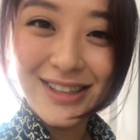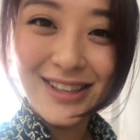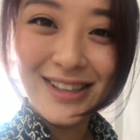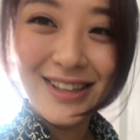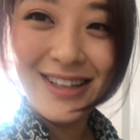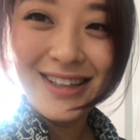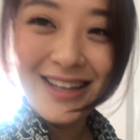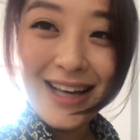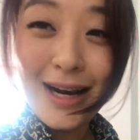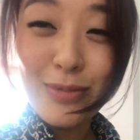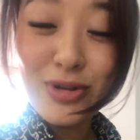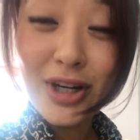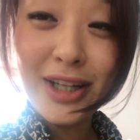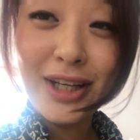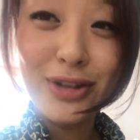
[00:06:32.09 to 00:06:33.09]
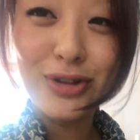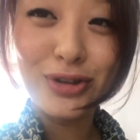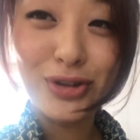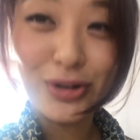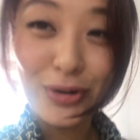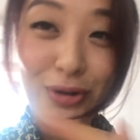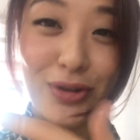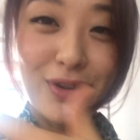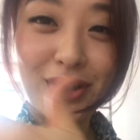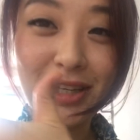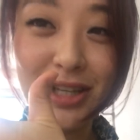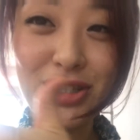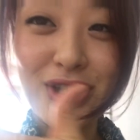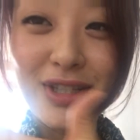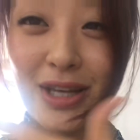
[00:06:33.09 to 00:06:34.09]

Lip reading: I'm trying not to show you the kitchen